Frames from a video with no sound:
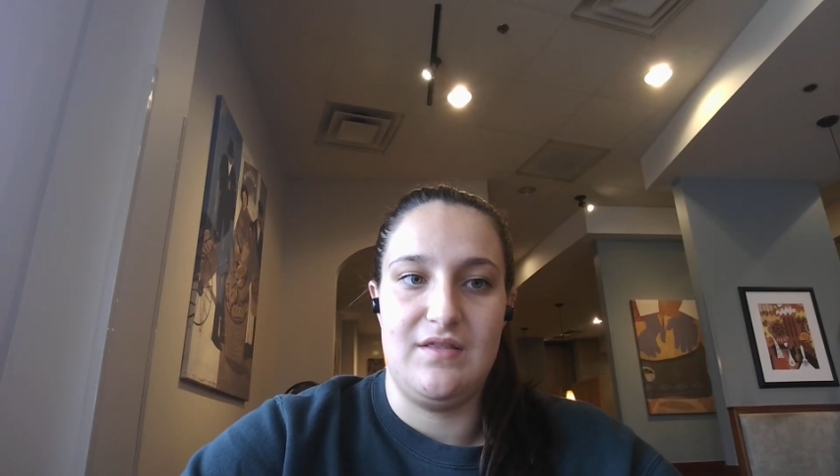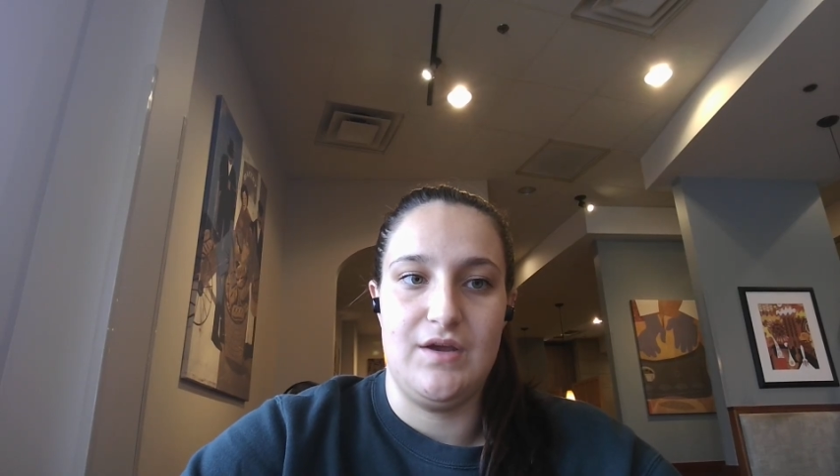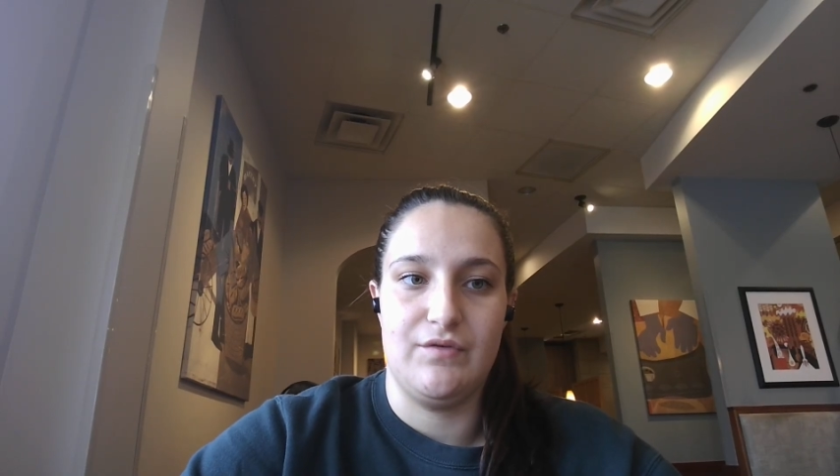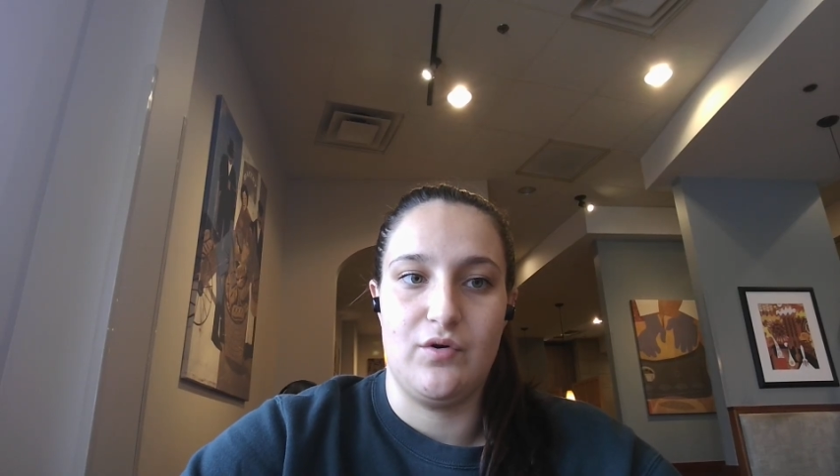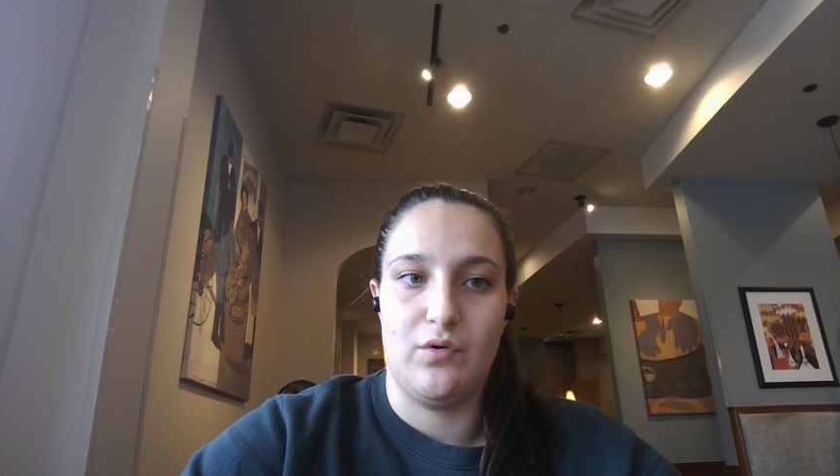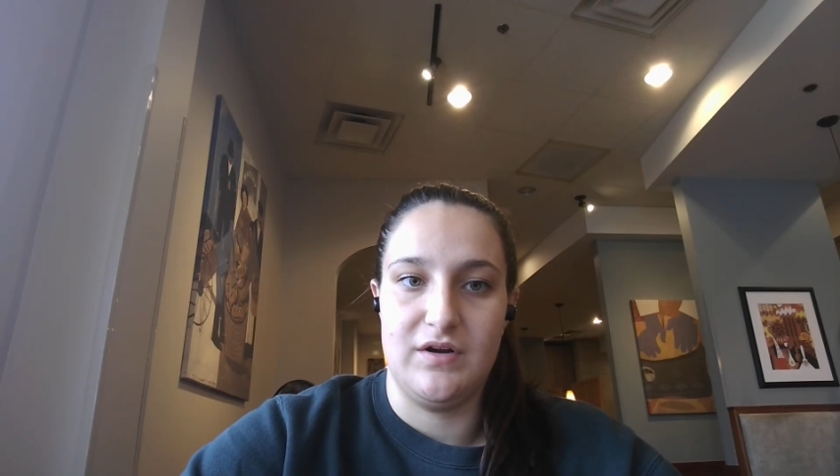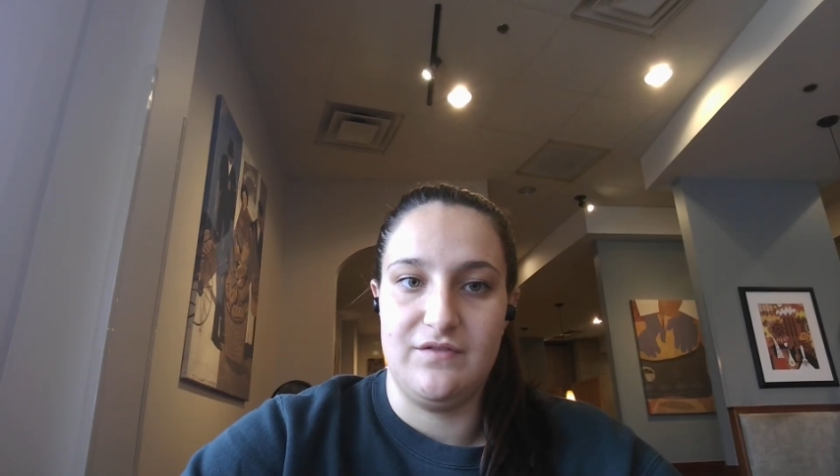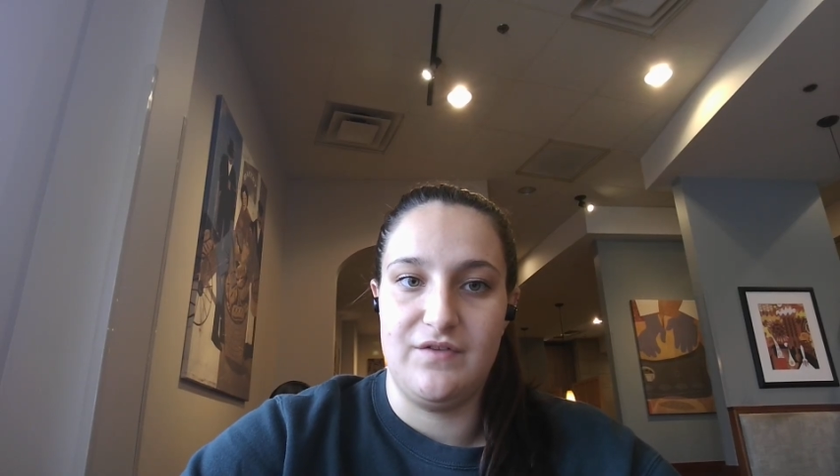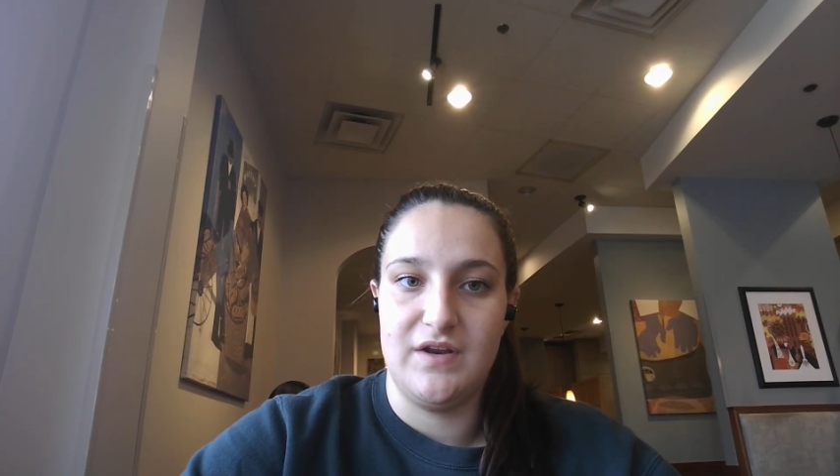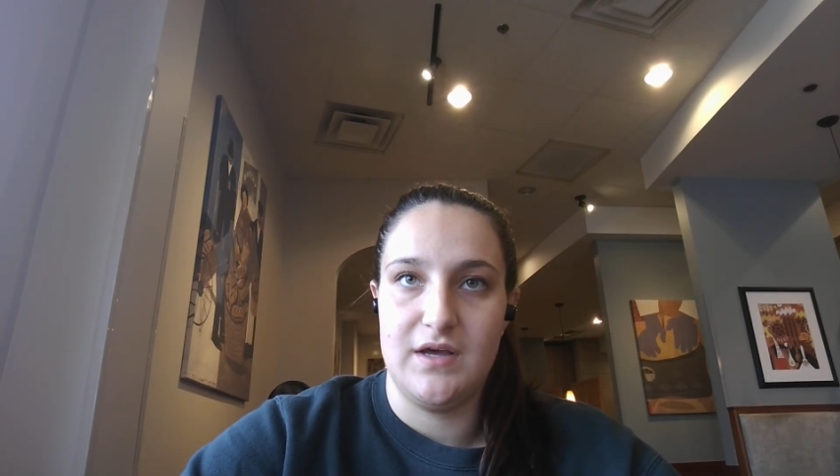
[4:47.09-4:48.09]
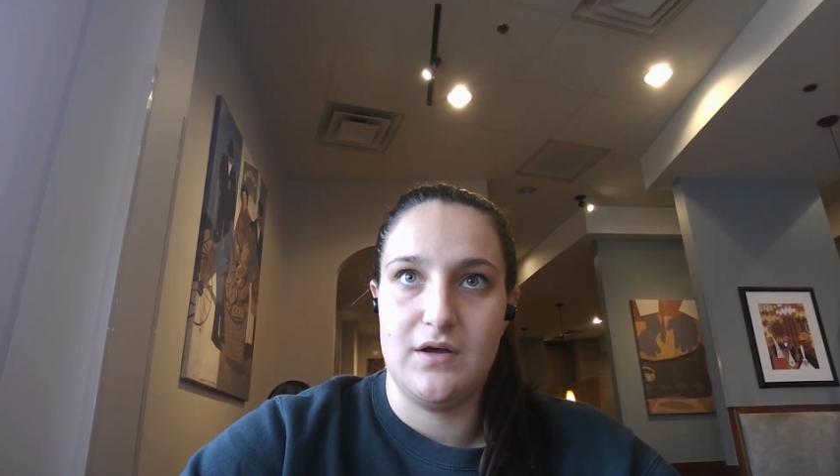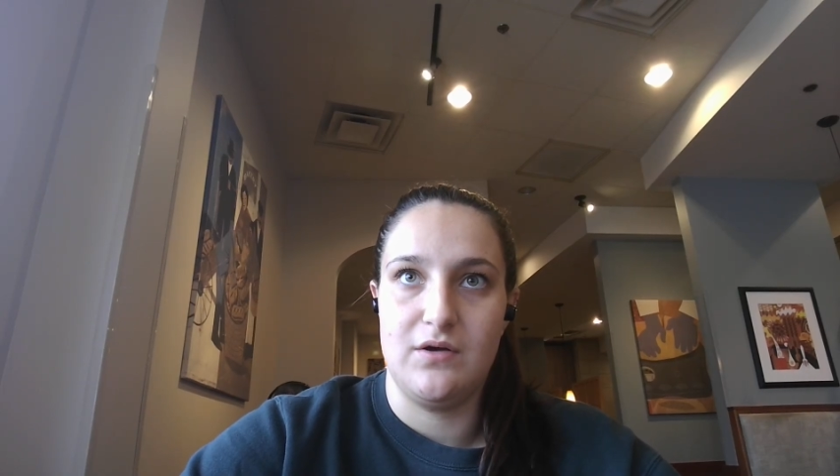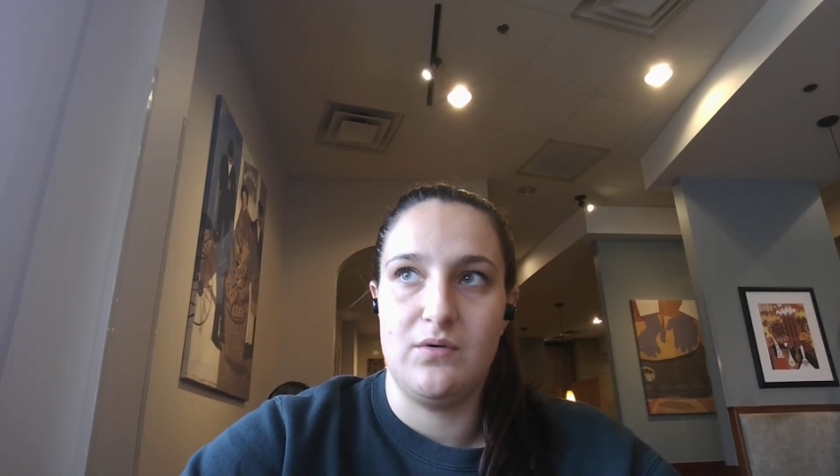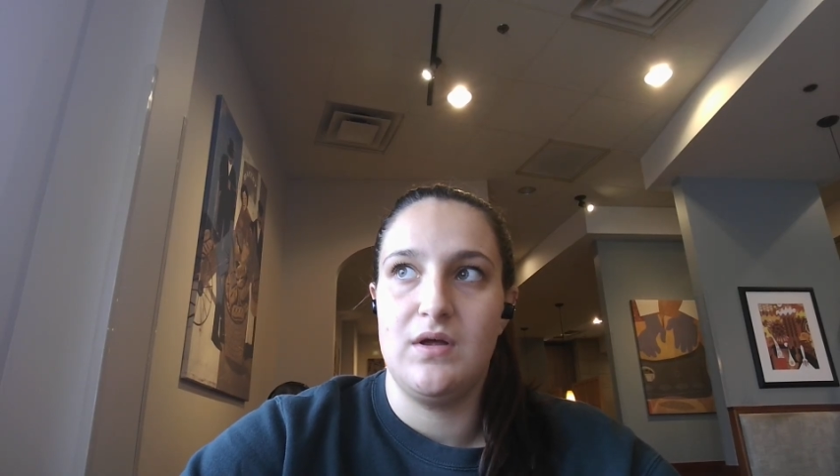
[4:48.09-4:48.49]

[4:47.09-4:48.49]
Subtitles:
the recorded video